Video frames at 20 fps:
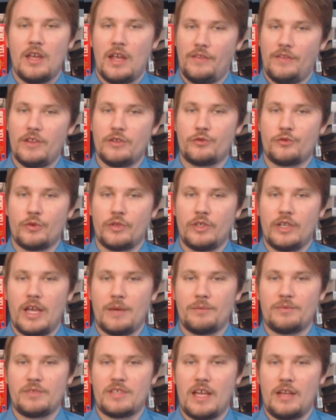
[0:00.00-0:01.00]
and this really
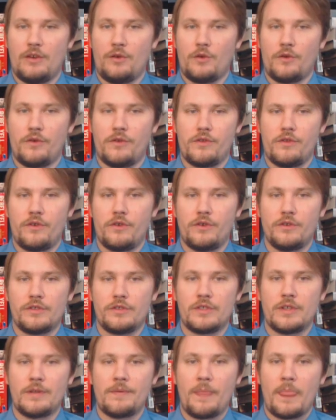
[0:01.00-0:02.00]
upset
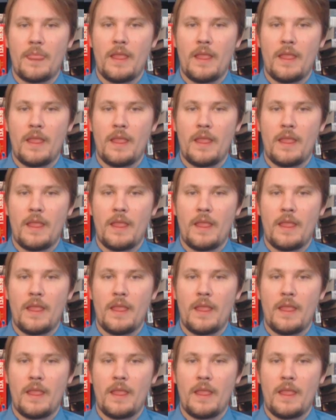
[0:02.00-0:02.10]
Northerners.